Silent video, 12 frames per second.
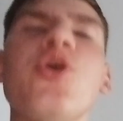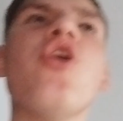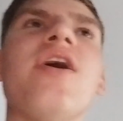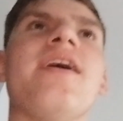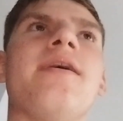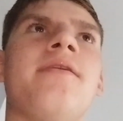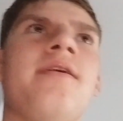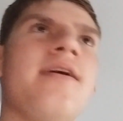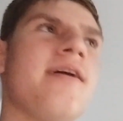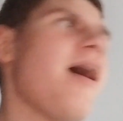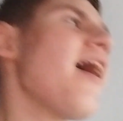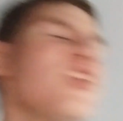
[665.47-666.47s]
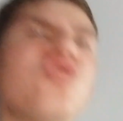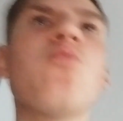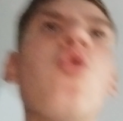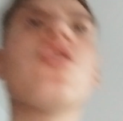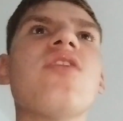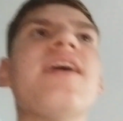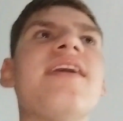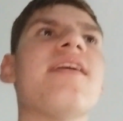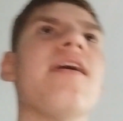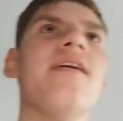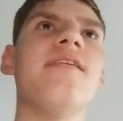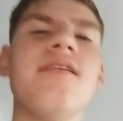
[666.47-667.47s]
beauty. That's more like
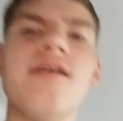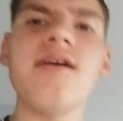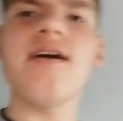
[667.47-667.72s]
it.